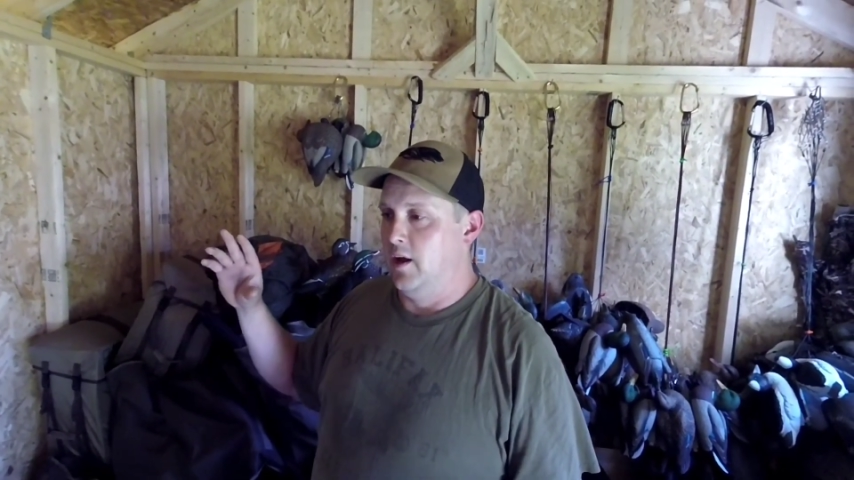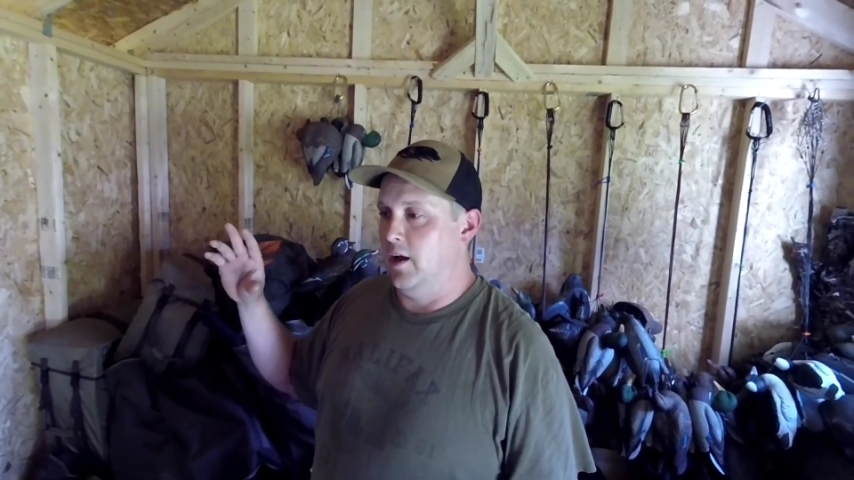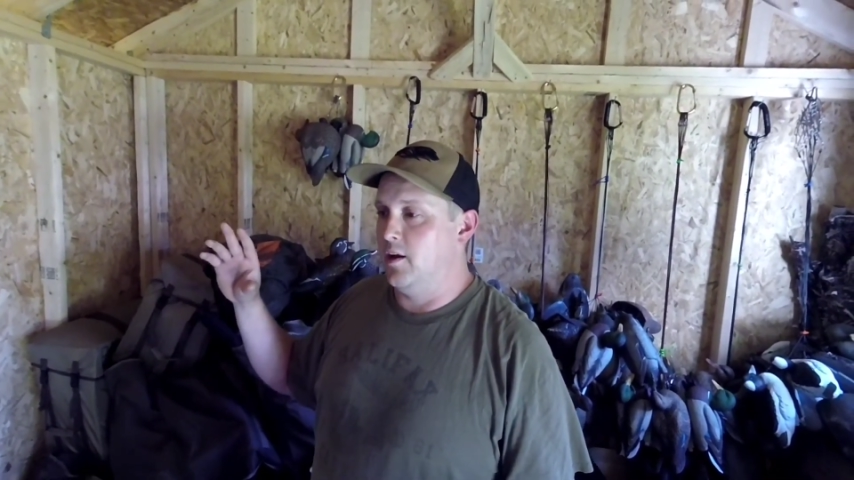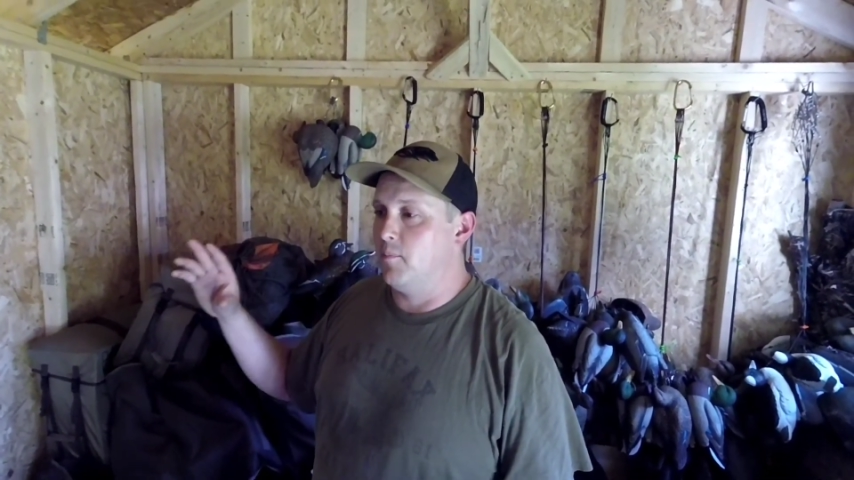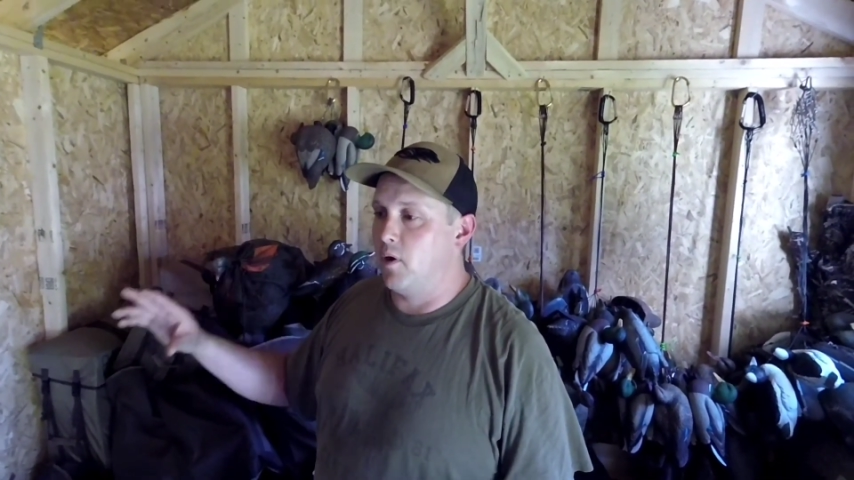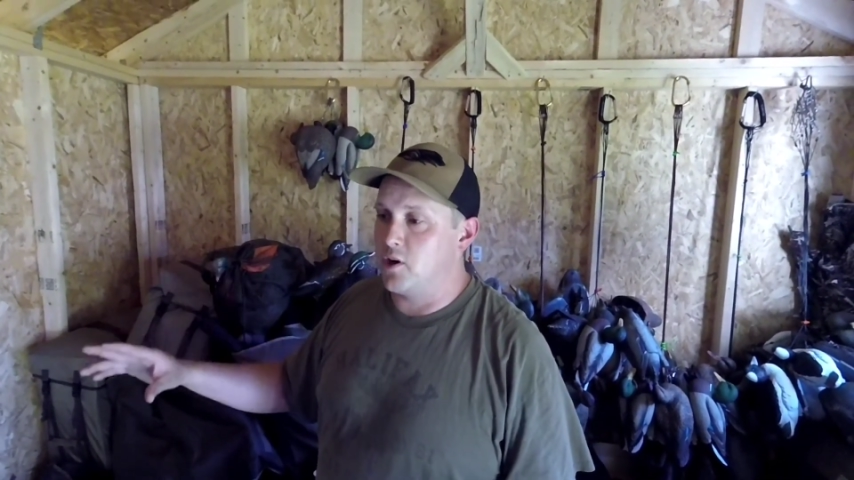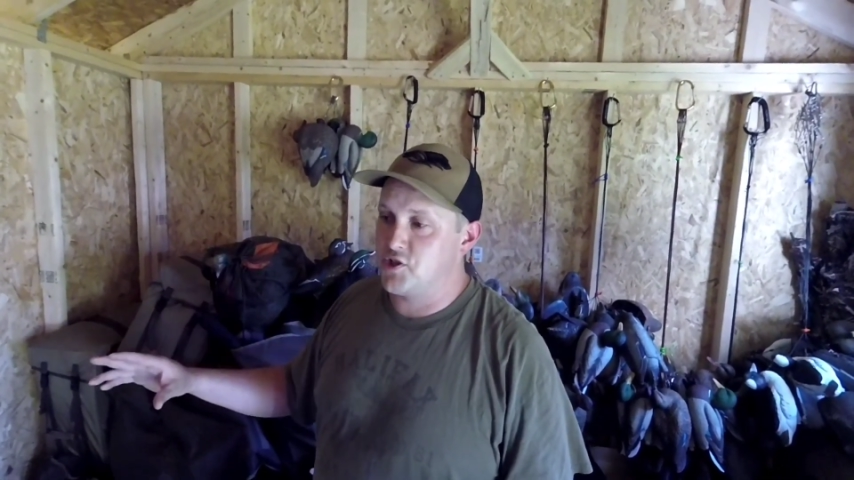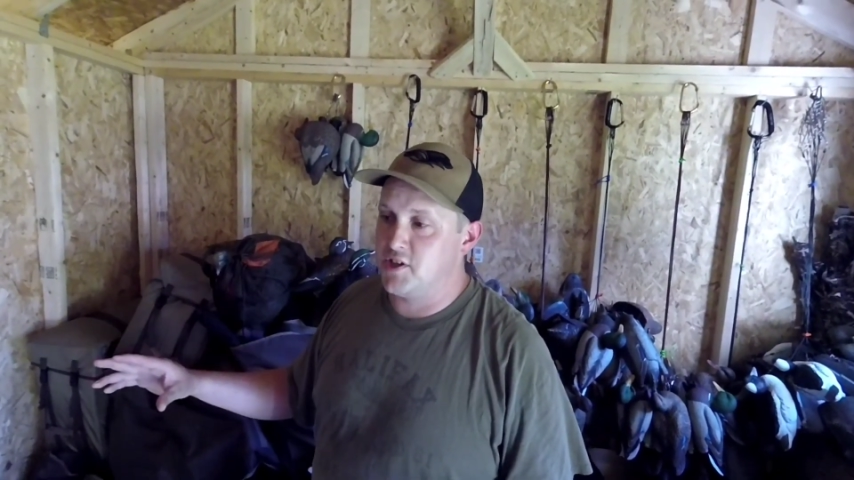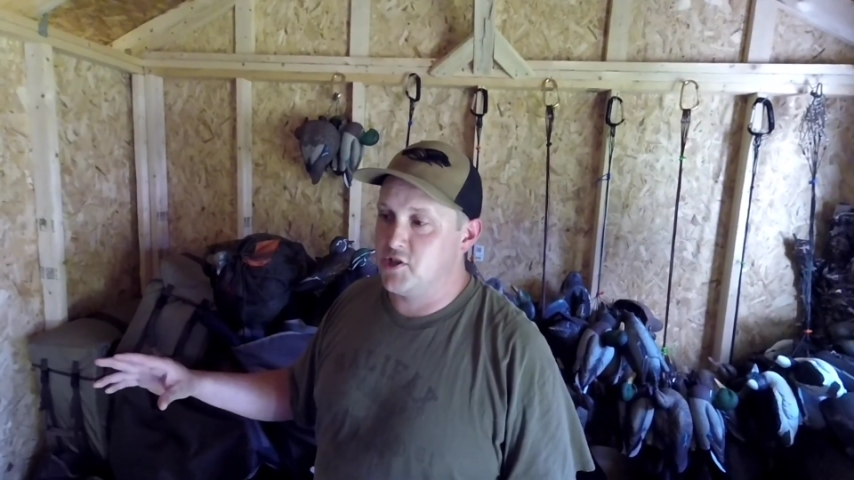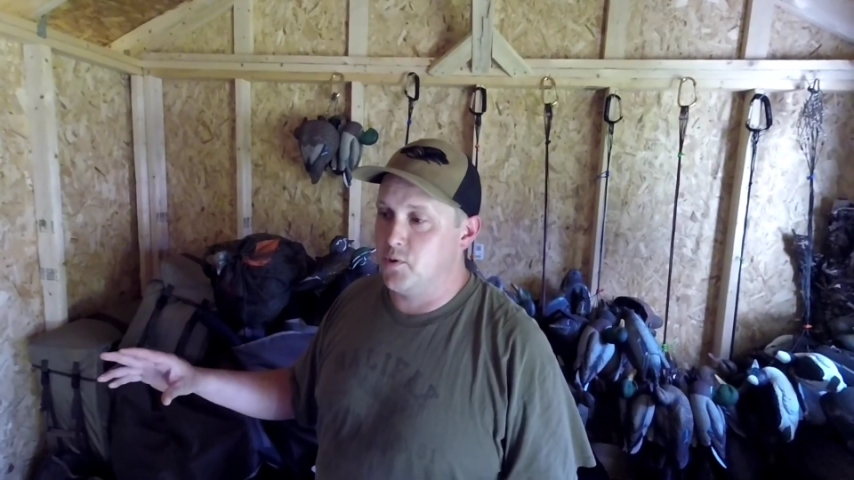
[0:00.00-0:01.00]
In a
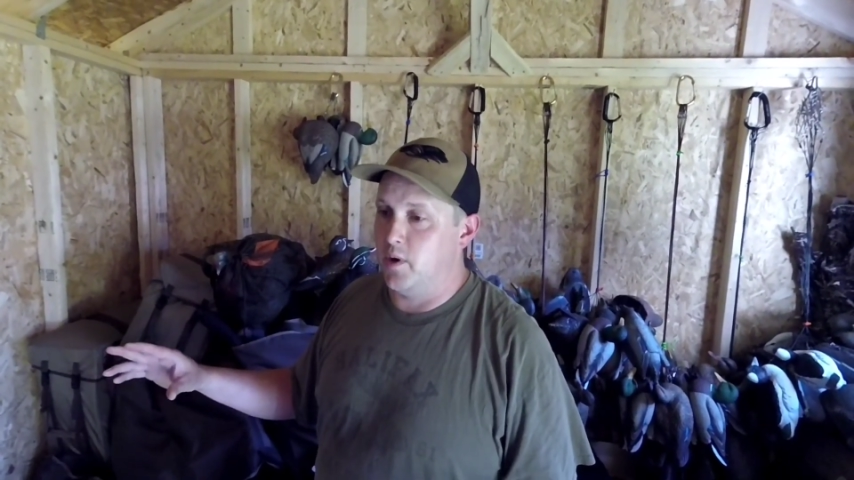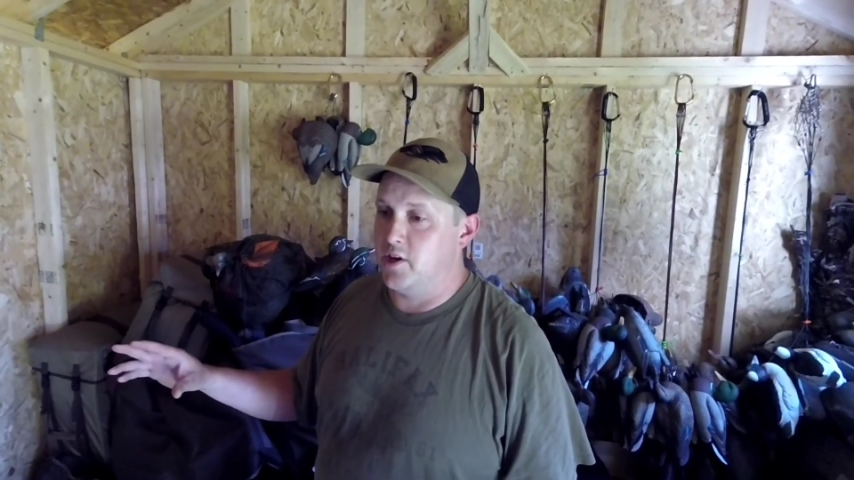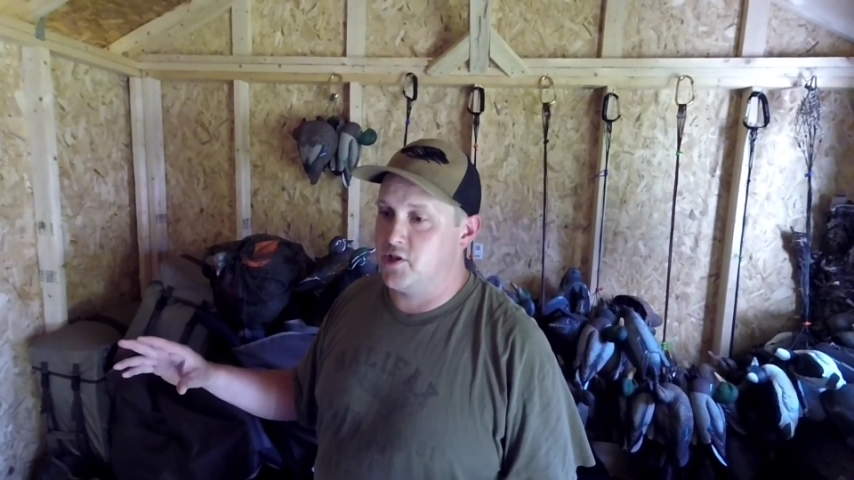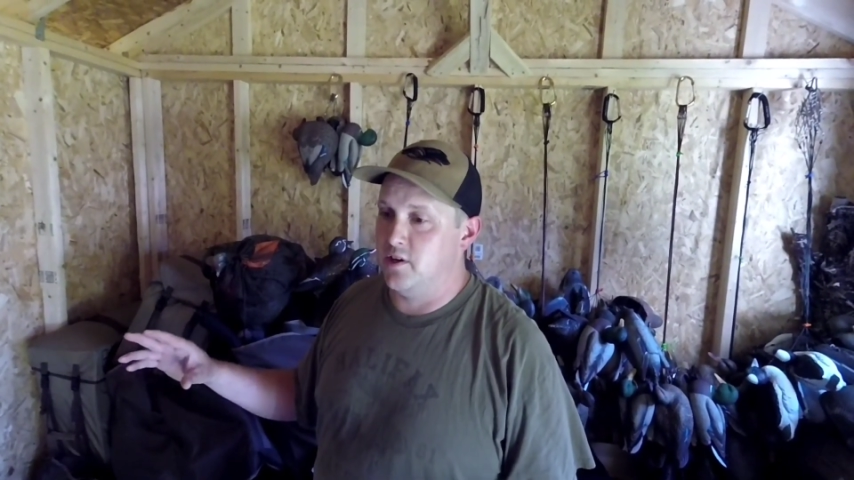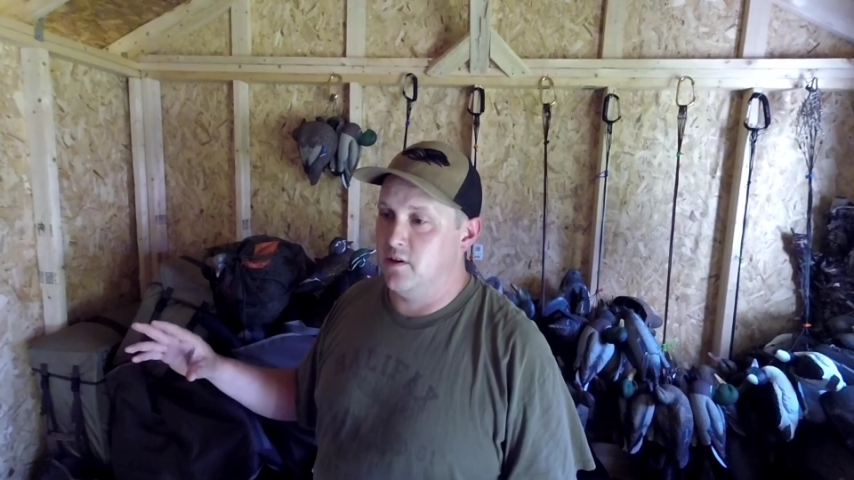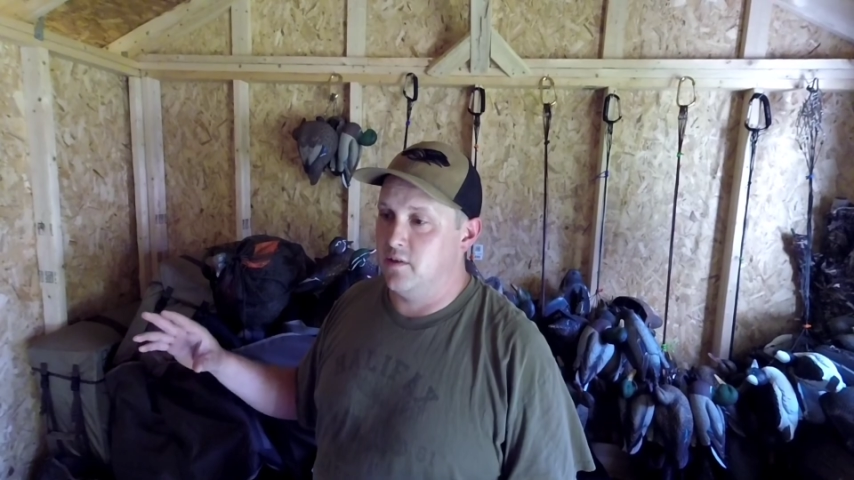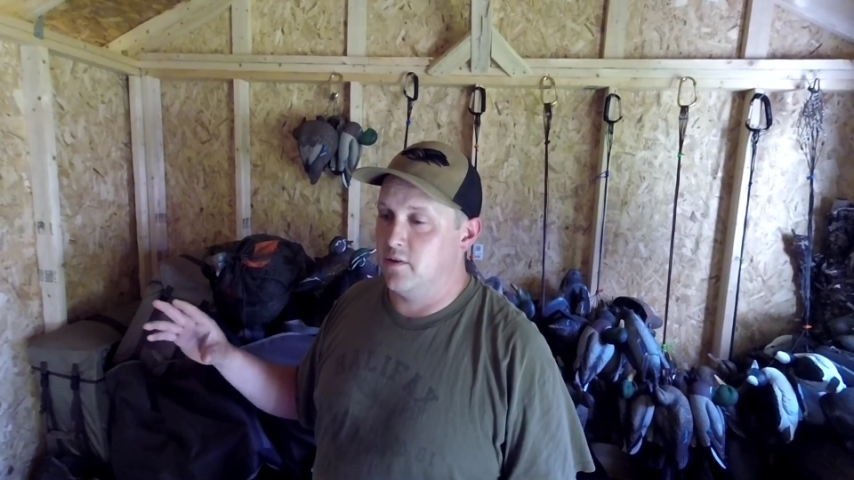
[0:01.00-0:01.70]
marsh situation,